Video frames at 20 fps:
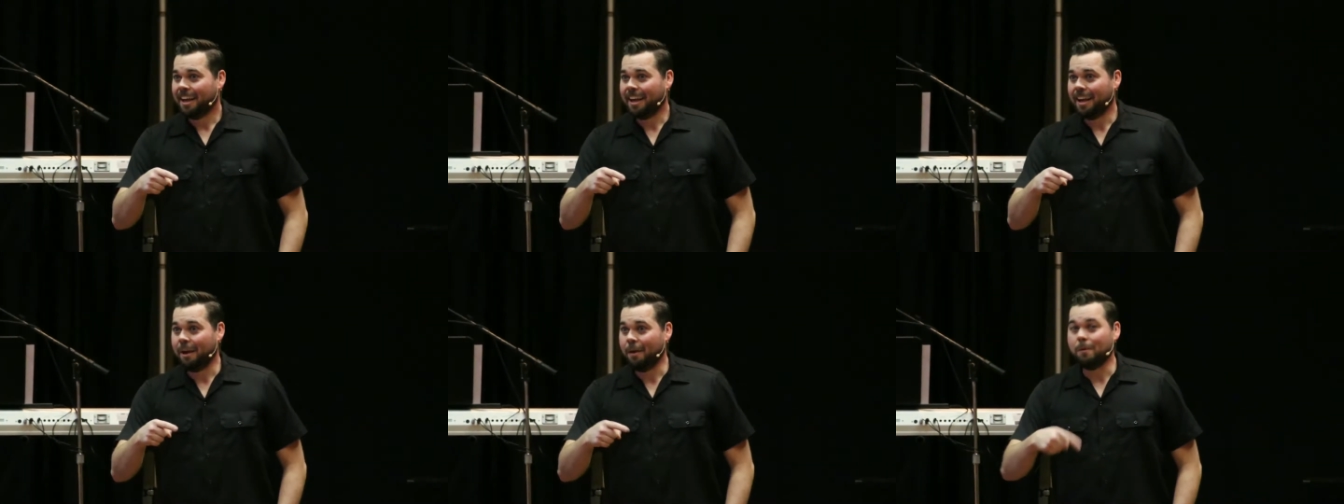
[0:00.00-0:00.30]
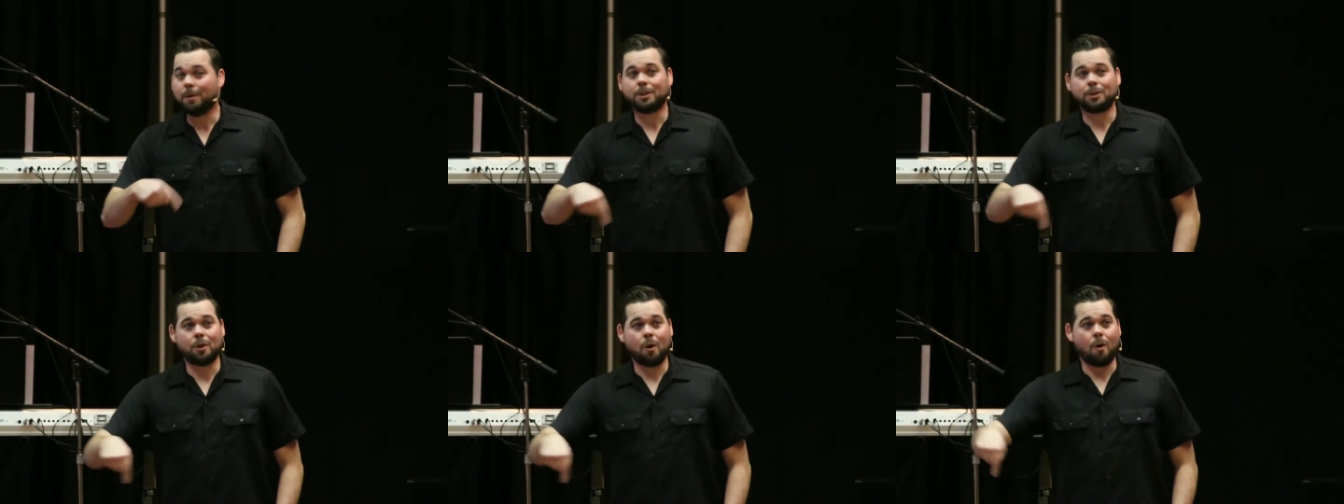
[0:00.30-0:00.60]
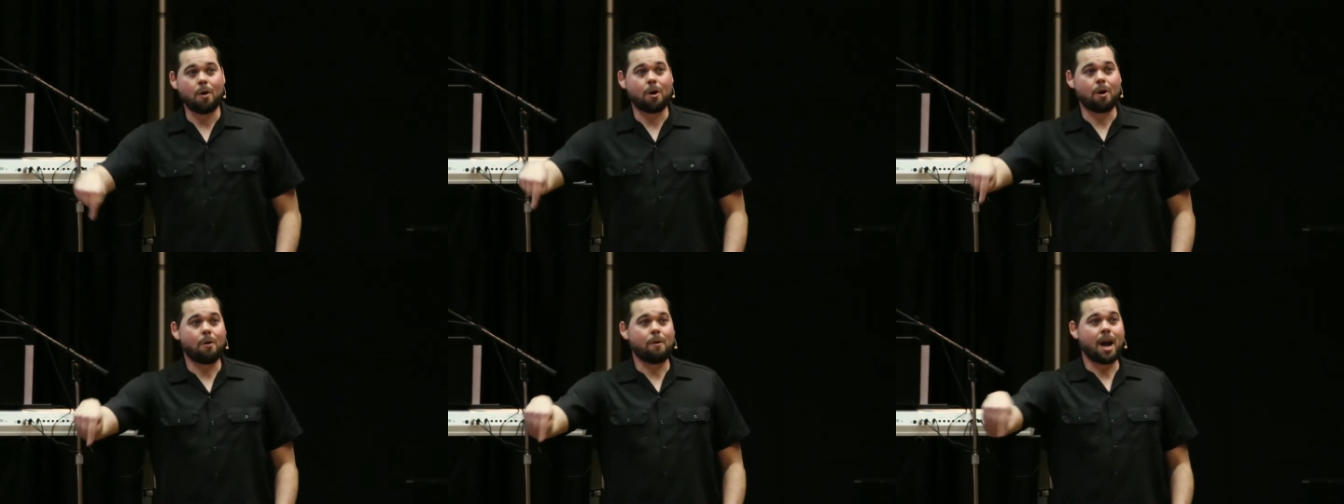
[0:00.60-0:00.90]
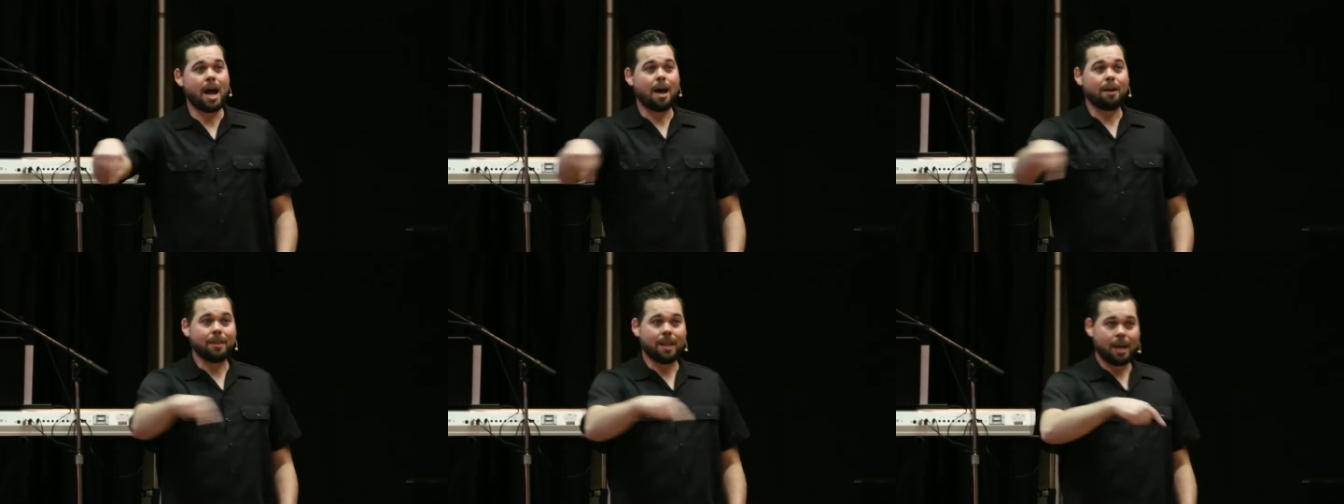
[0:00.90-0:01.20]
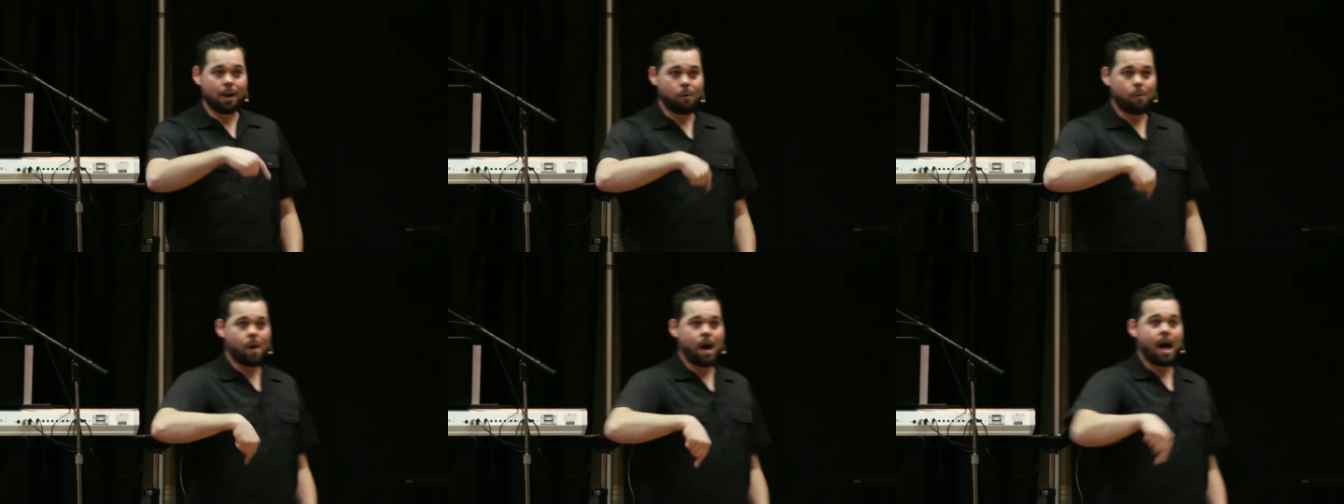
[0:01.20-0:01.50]
It was going around
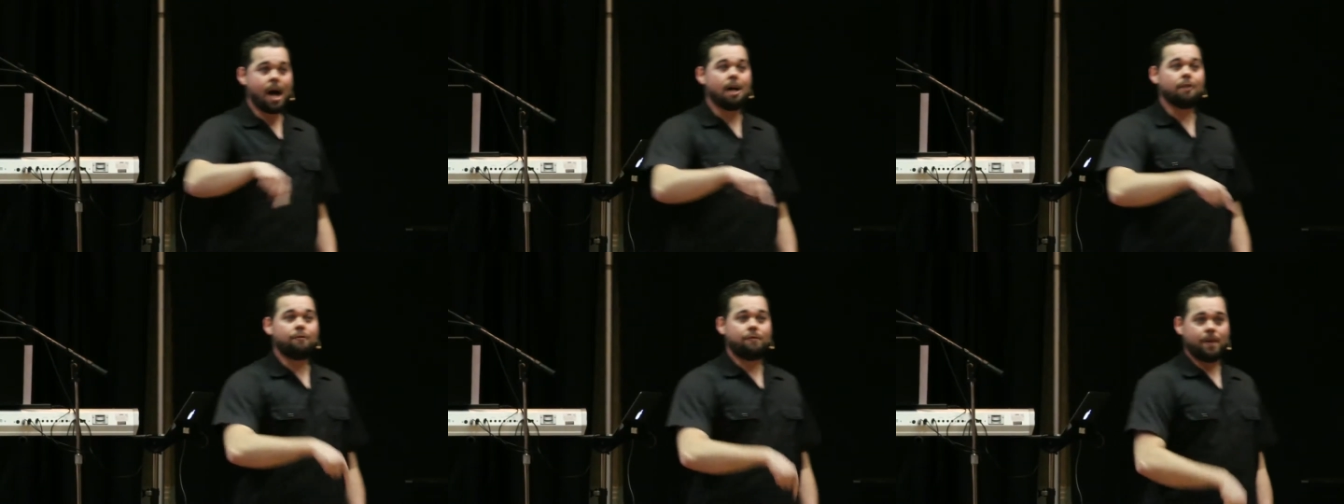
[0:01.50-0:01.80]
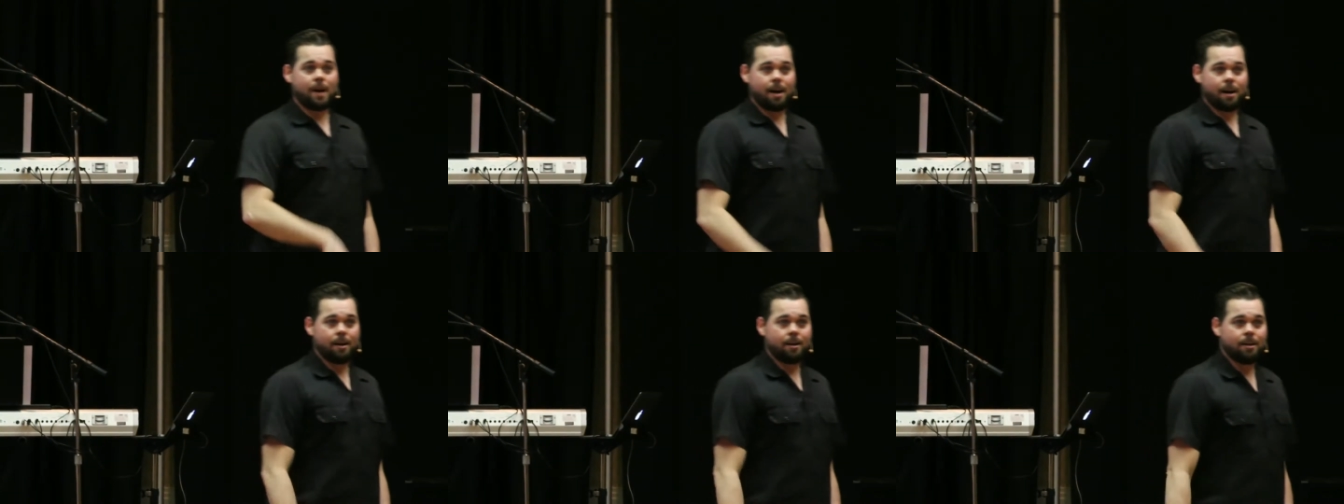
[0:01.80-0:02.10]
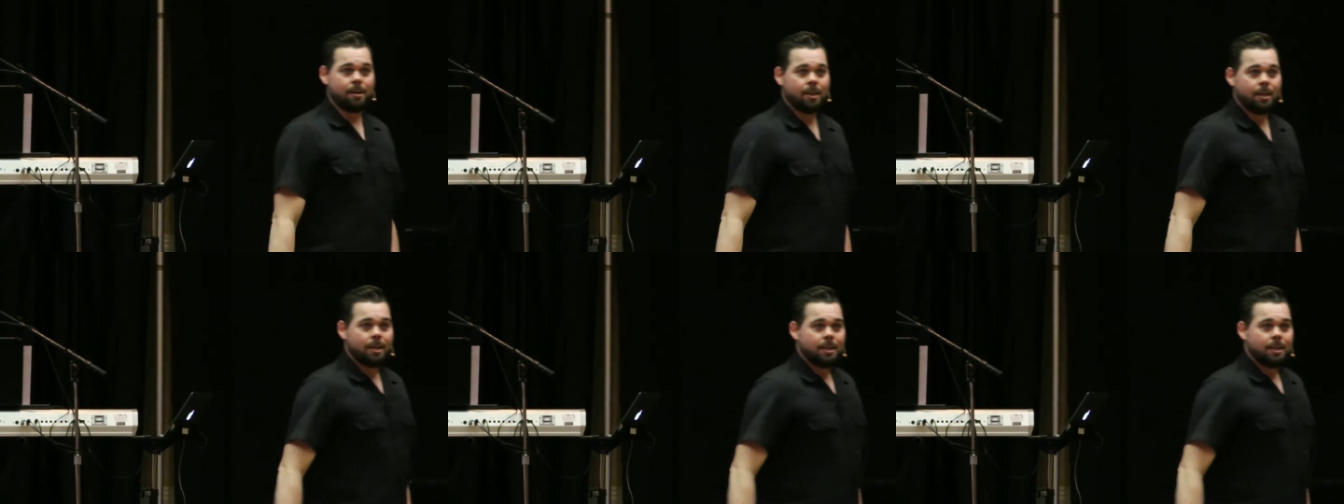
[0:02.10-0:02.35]
like wildfire.